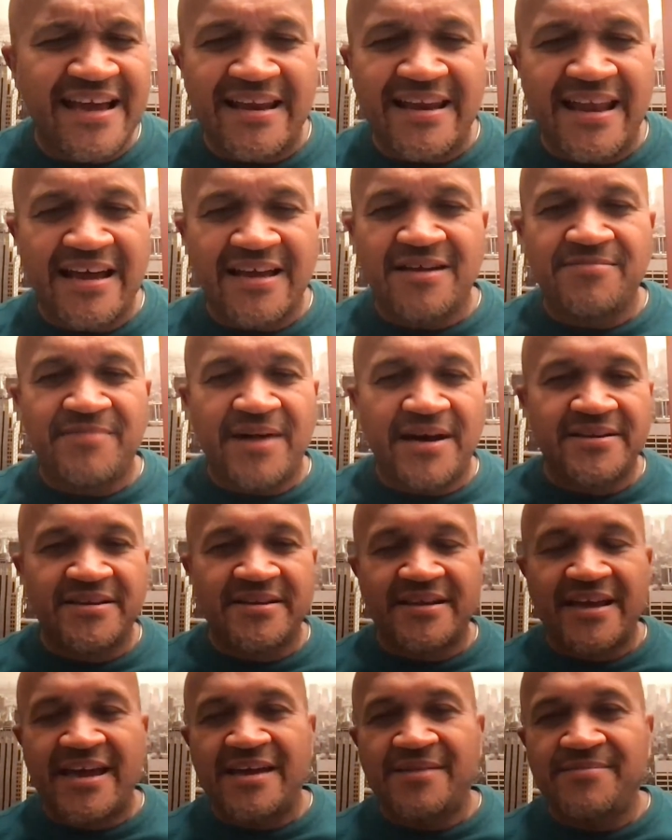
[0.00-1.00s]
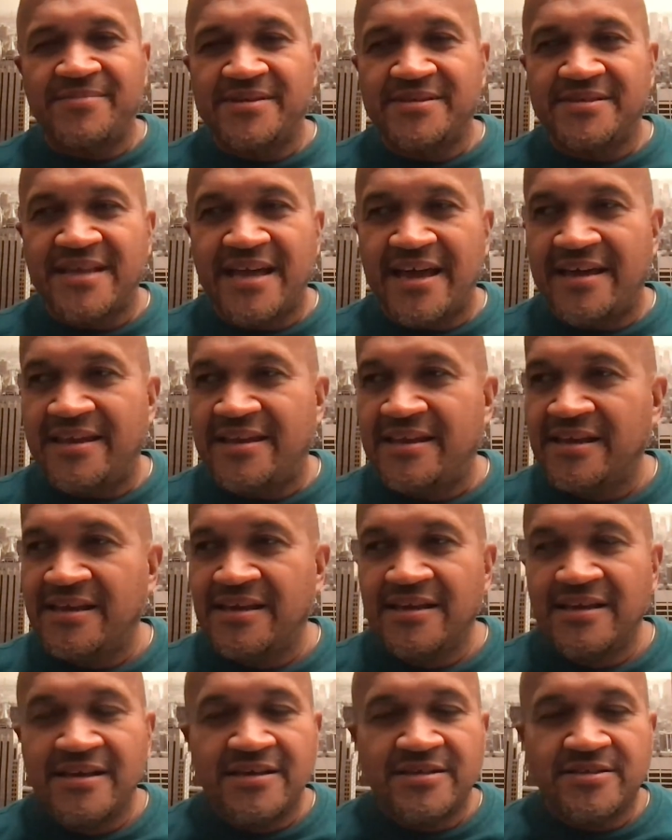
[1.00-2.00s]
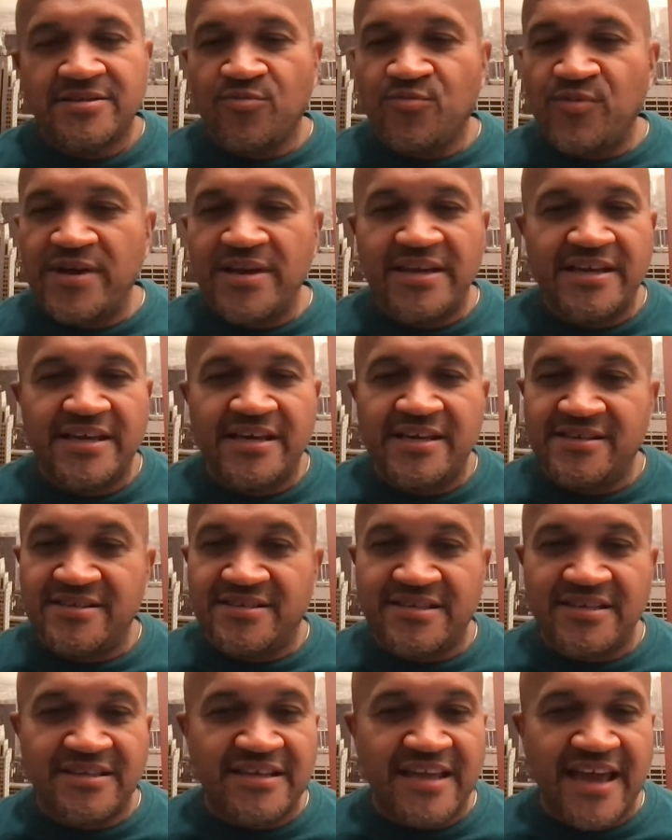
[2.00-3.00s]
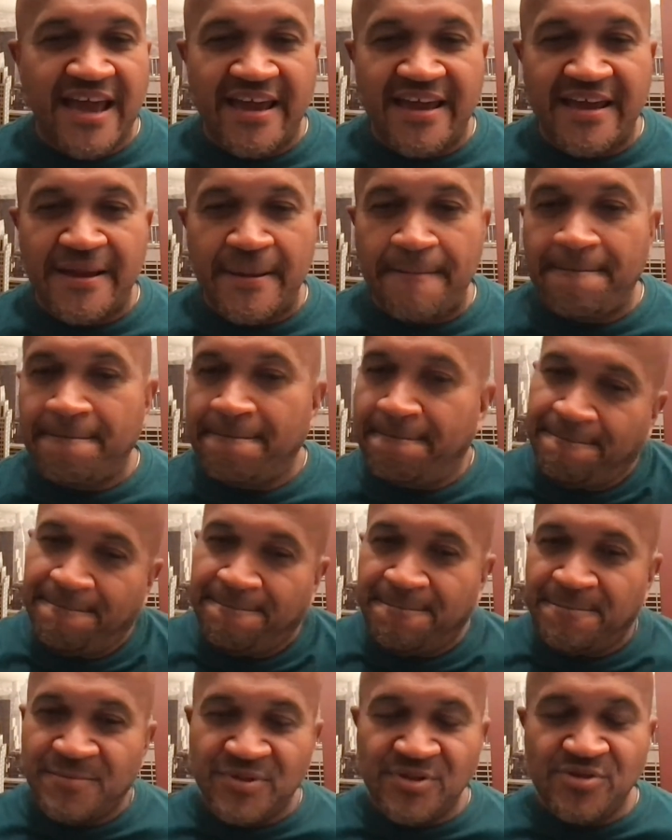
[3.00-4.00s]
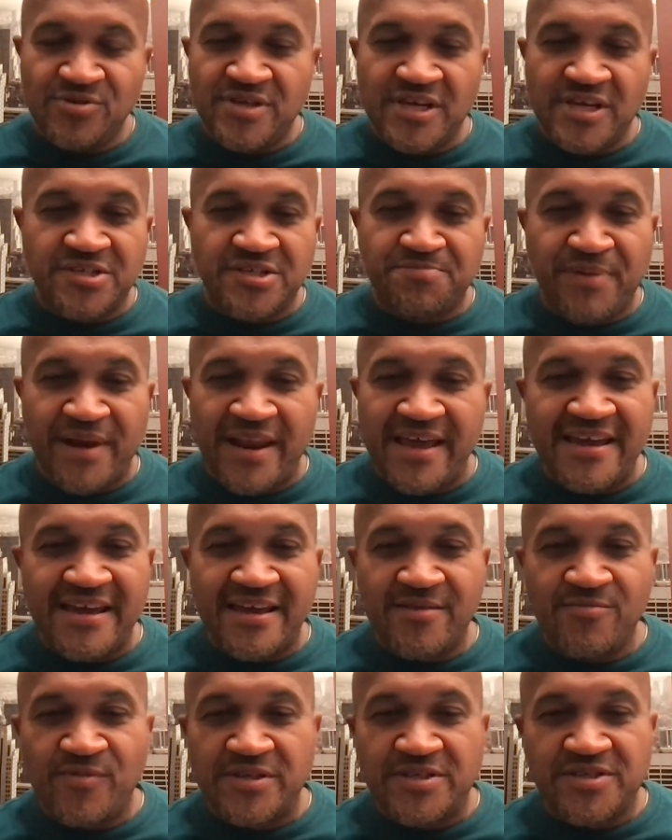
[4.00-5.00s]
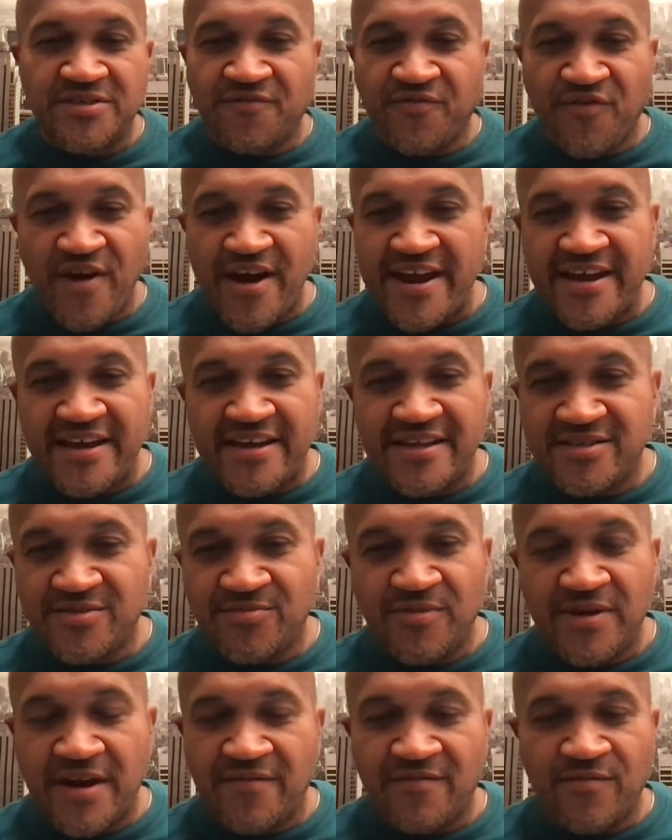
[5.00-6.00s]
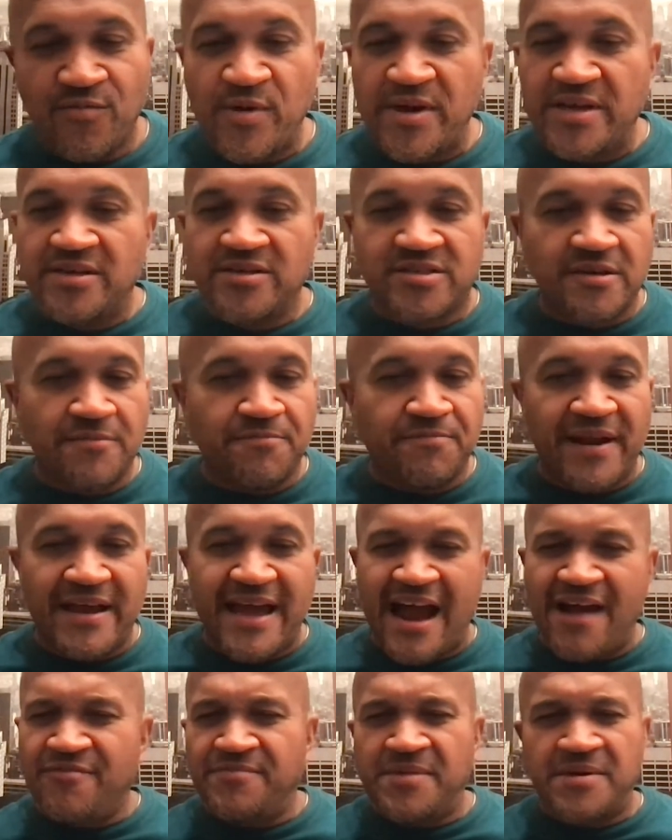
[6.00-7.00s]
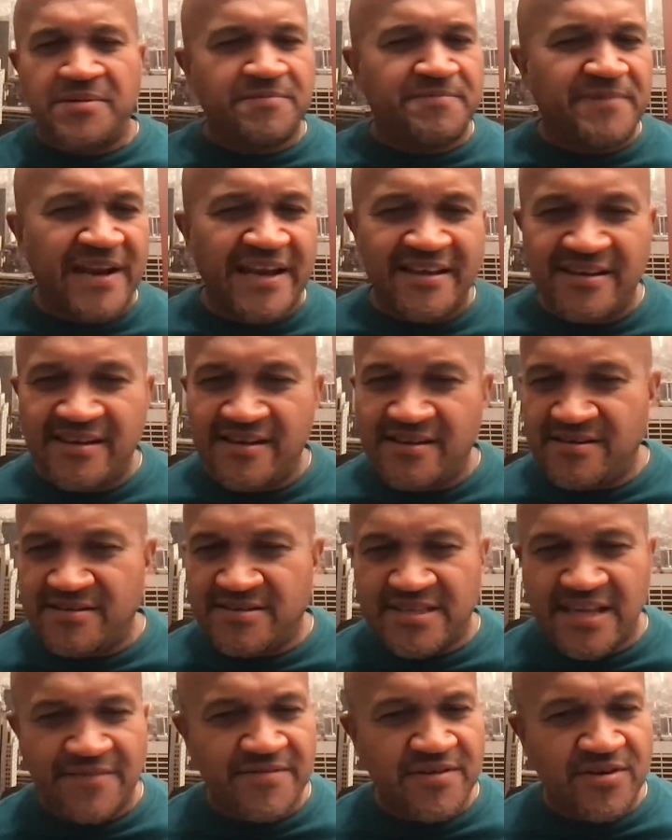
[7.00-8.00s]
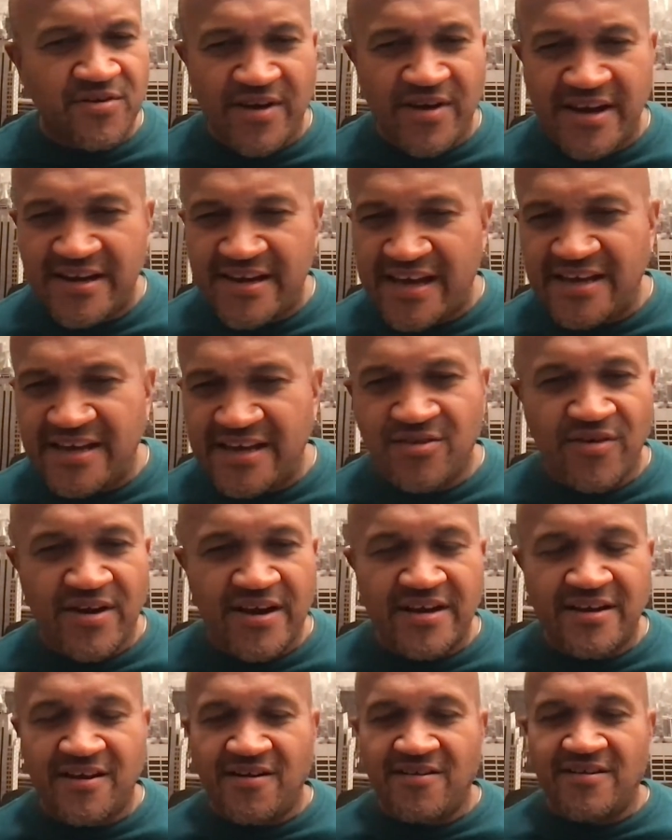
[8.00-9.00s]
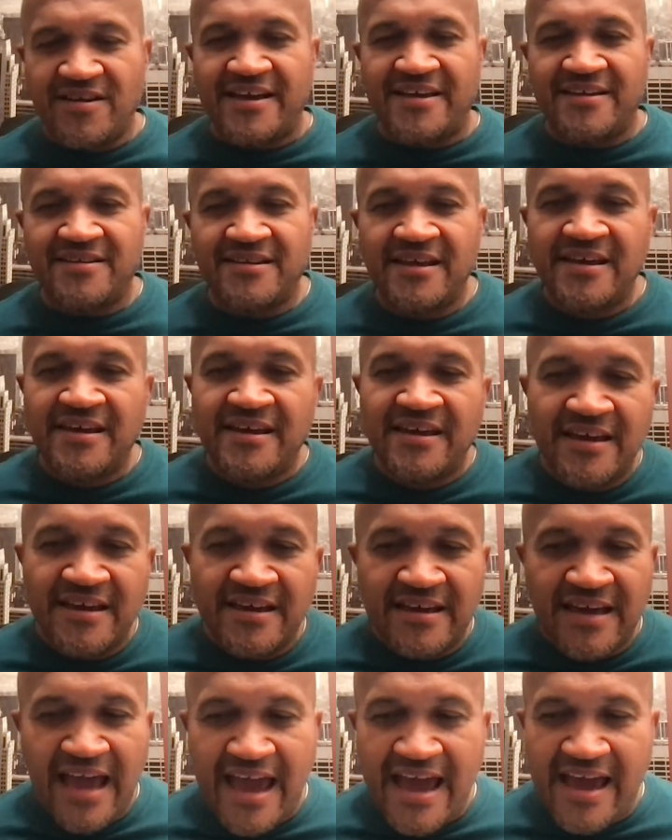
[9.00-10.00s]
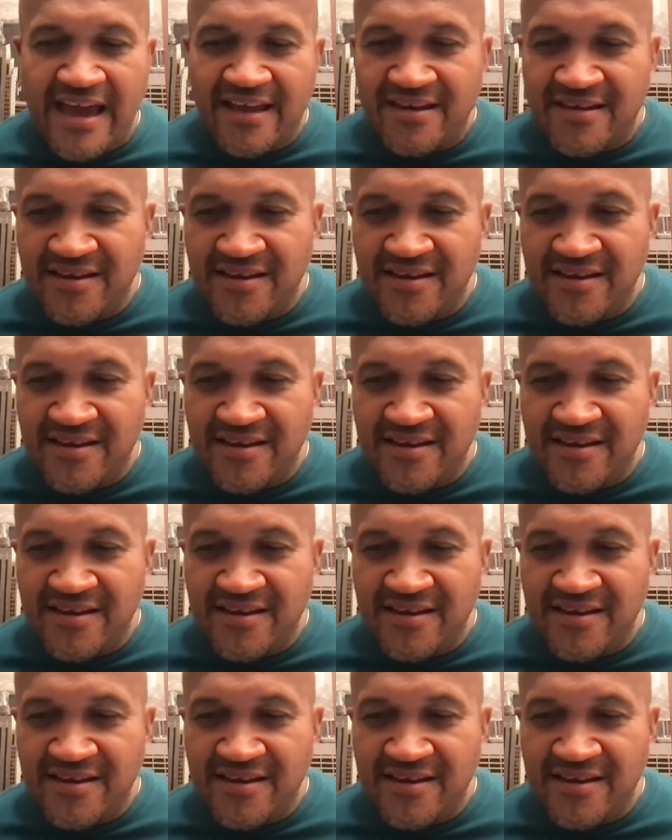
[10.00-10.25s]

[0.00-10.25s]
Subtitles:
I like about the game is that it's a really innocent game. You just play it with your friends or whatever. We used to play. I remember playing in the 7th grade, 8th grade, all that. and